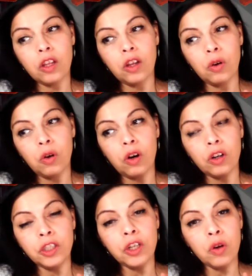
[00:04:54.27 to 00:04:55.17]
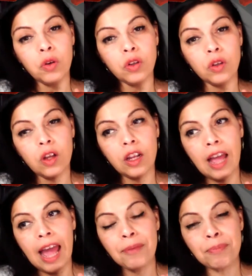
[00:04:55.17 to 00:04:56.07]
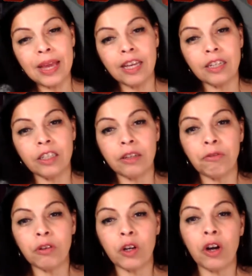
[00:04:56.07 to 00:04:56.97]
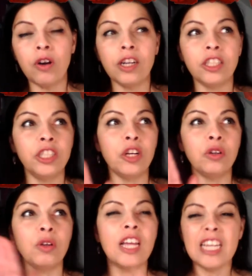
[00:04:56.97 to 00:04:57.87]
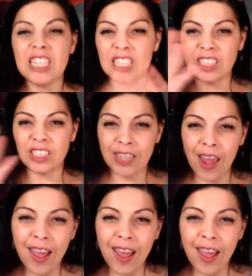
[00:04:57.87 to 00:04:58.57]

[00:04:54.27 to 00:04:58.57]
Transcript: you know make a different current. You know, change.